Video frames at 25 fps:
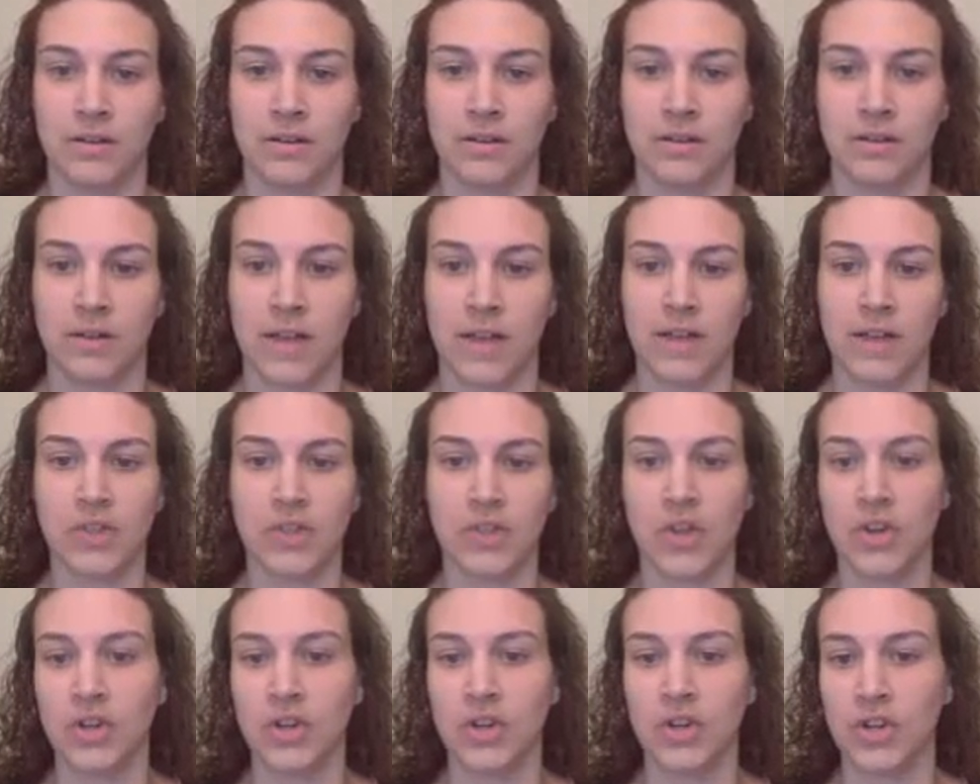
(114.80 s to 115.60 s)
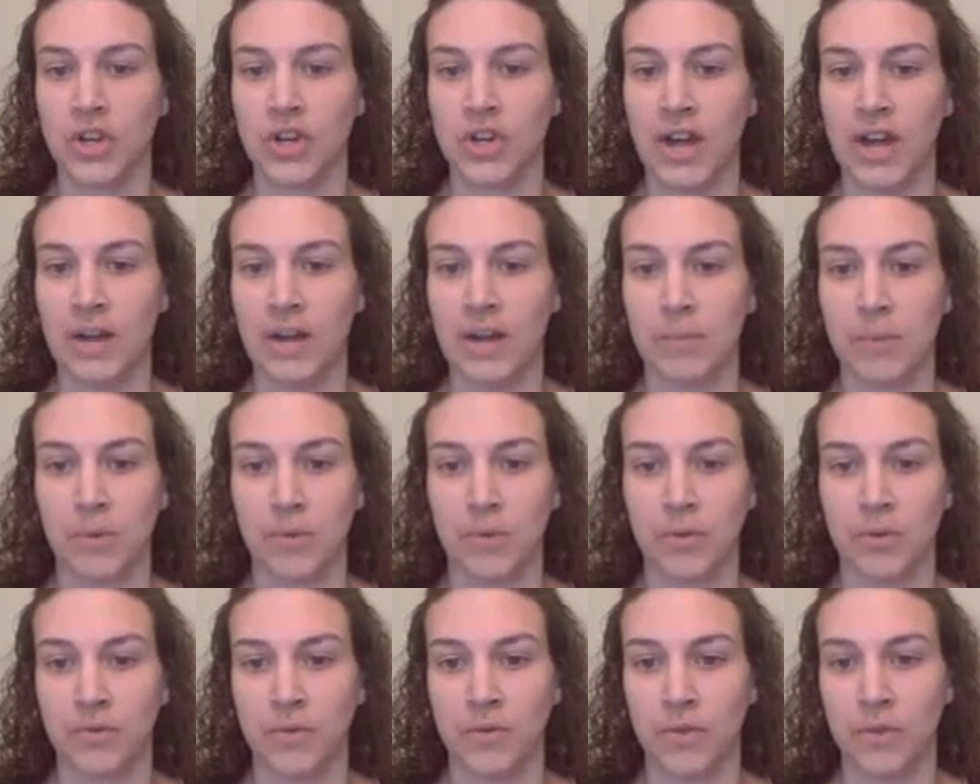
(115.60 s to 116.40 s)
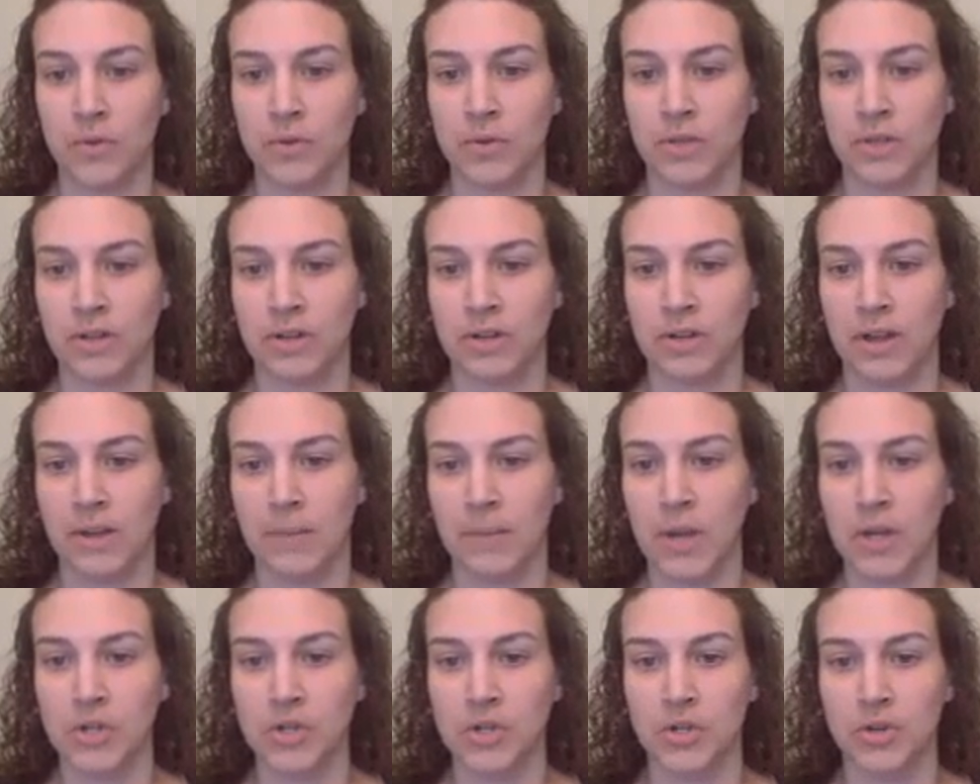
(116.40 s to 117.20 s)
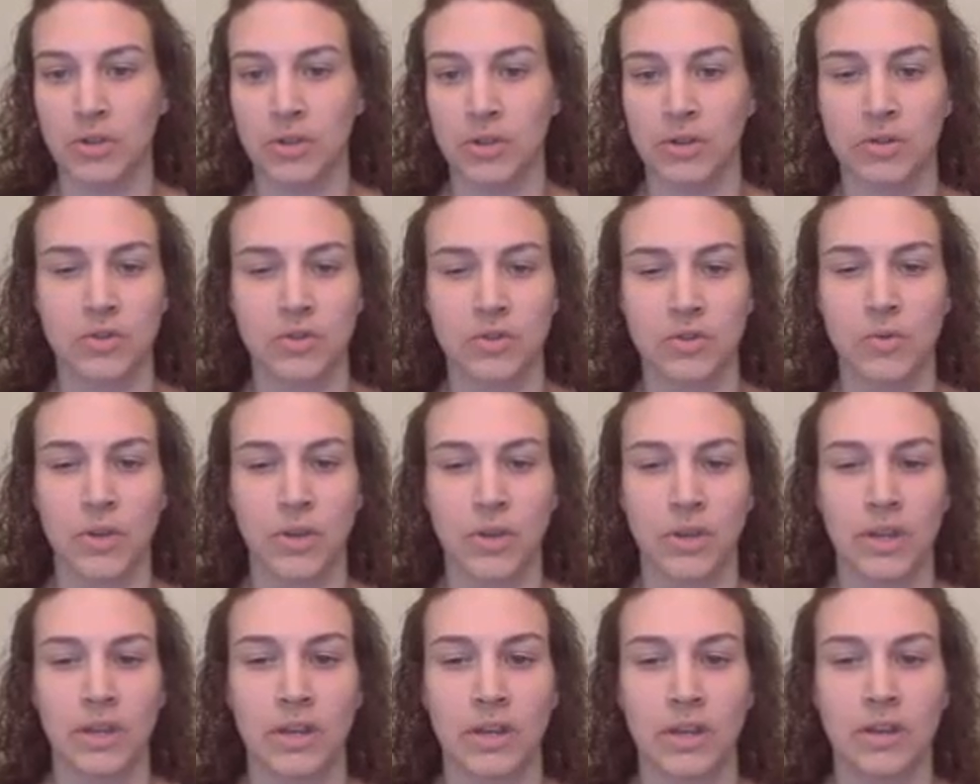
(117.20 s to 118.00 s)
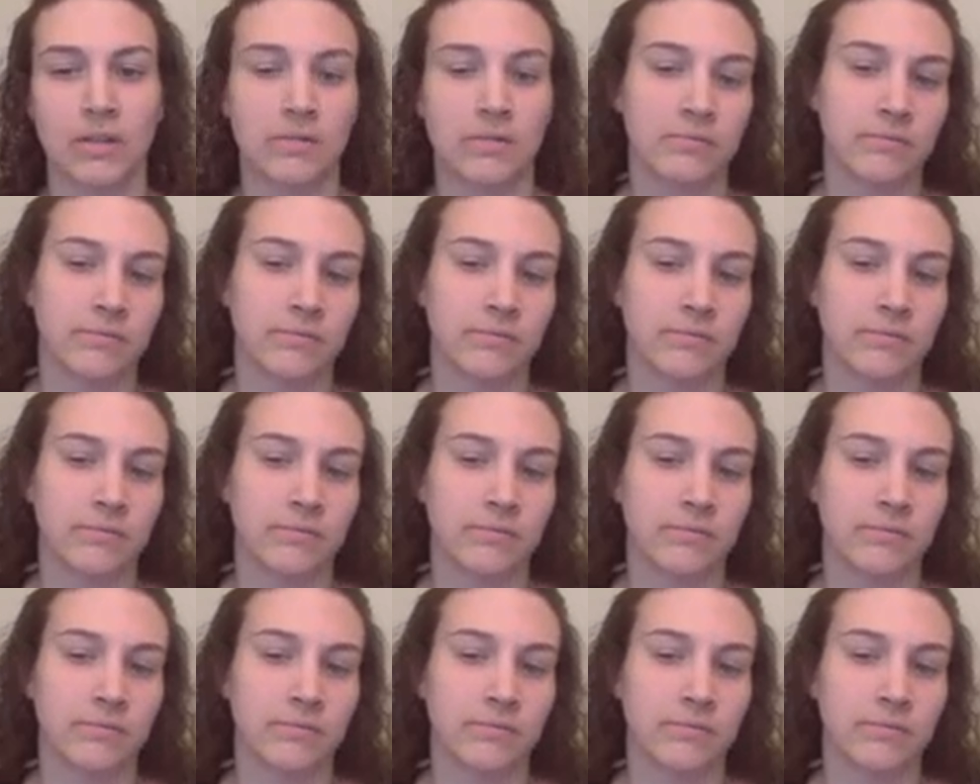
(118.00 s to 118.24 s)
as long as you're getting both of those in, I'm not sure there's really